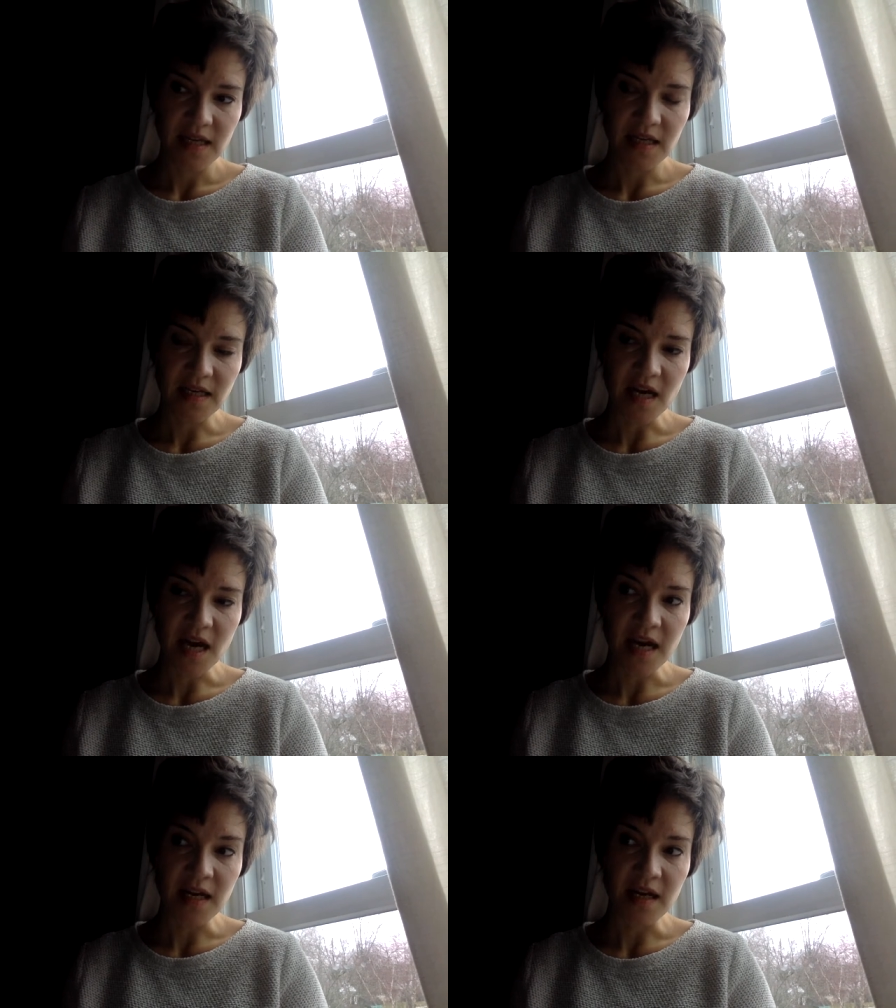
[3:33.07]
that
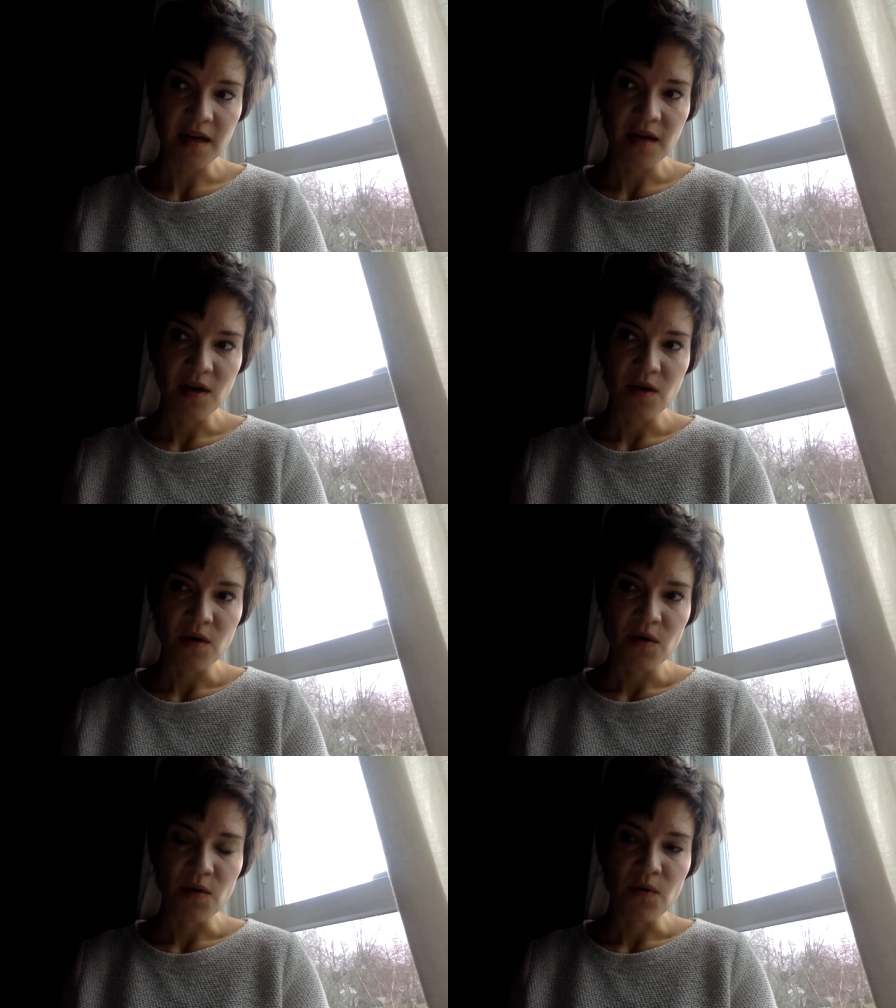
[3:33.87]
God
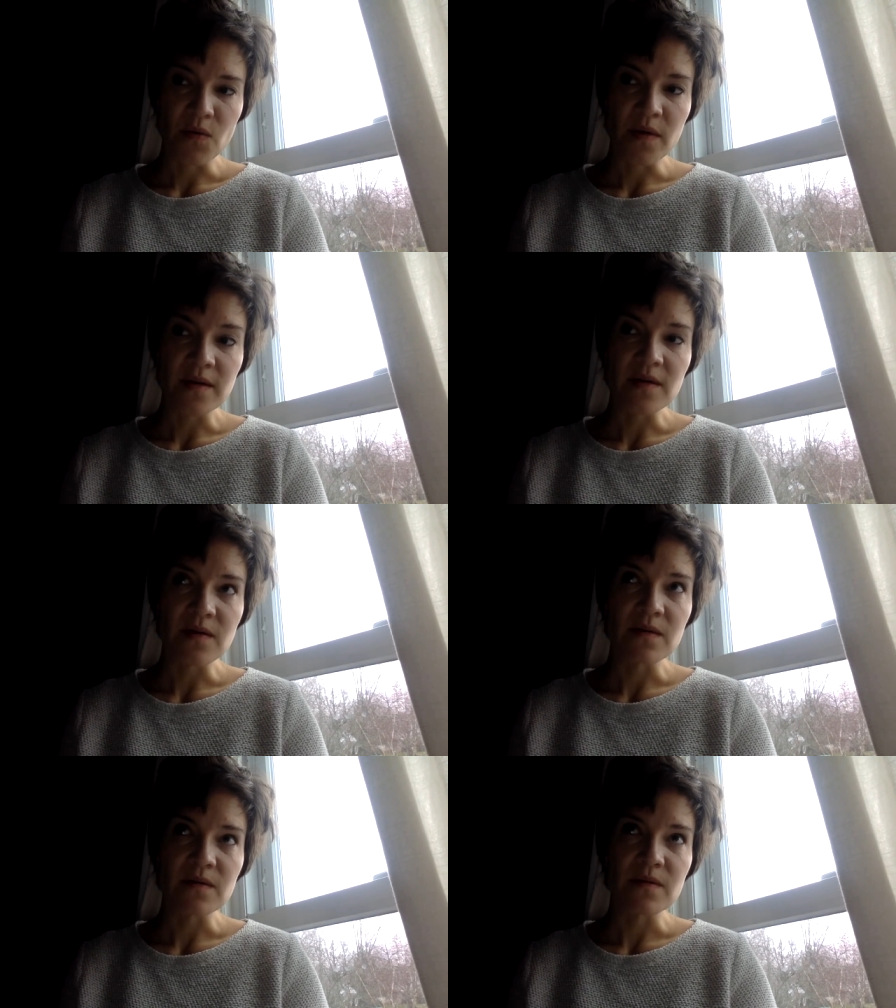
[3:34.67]

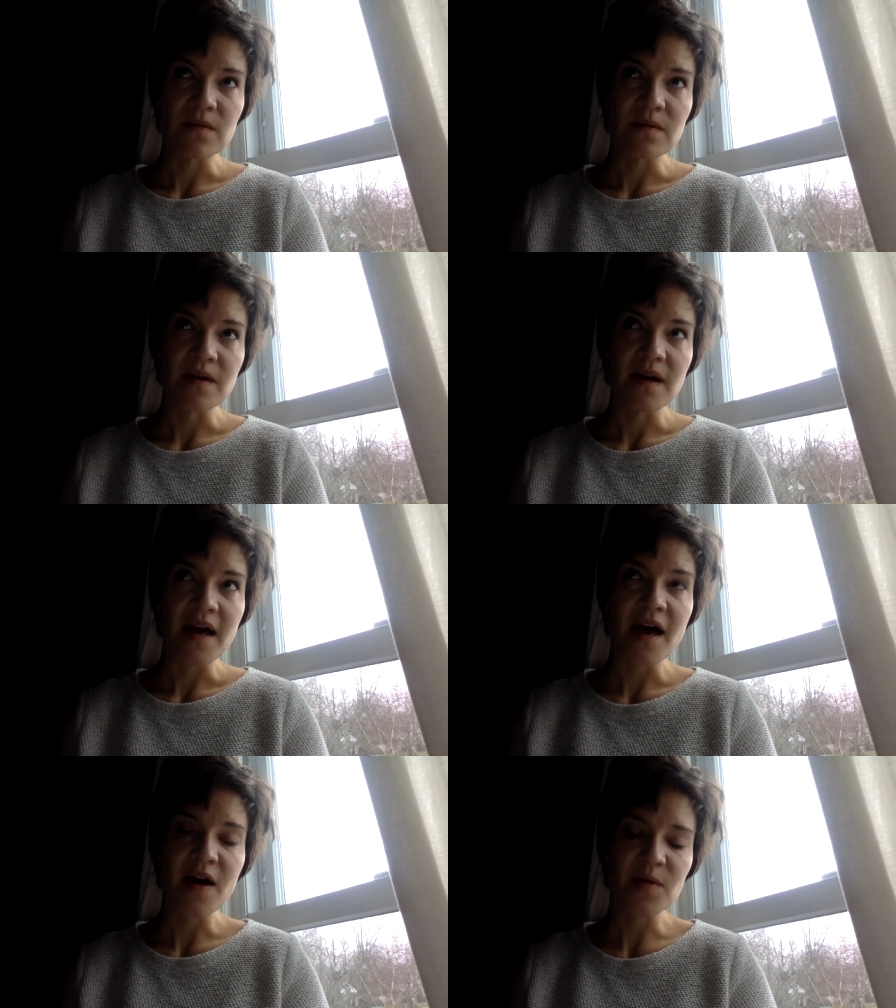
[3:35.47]
will
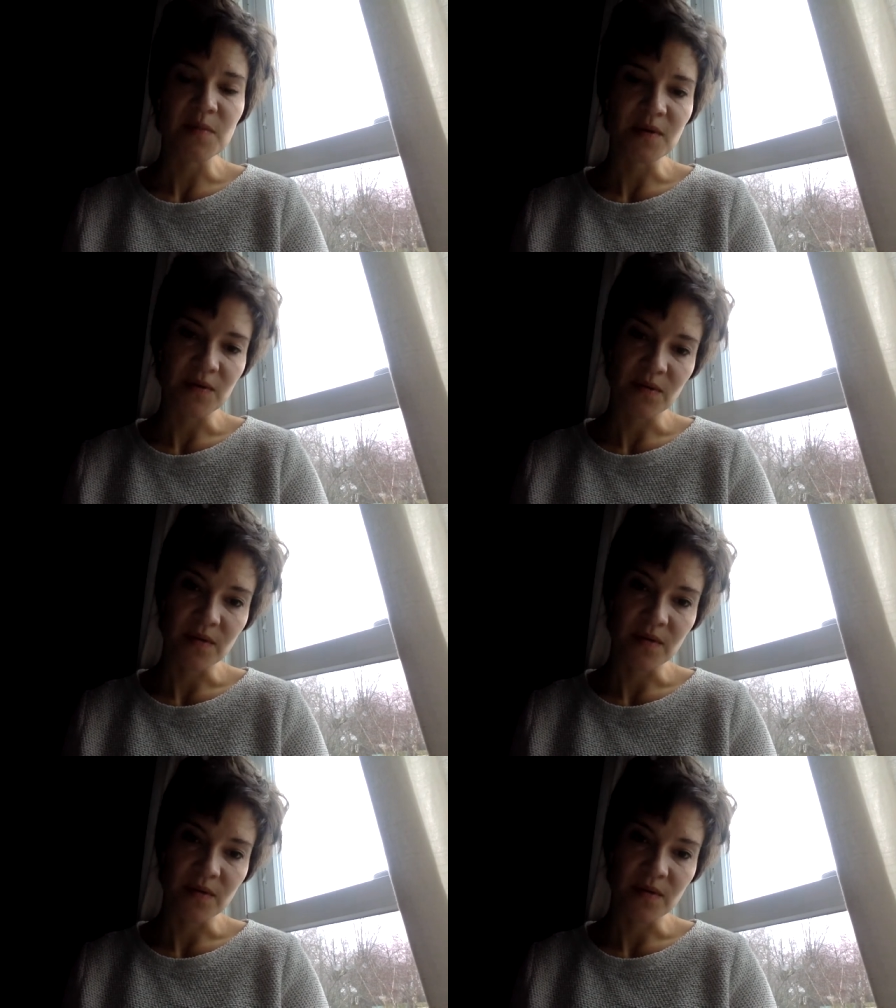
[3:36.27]
help you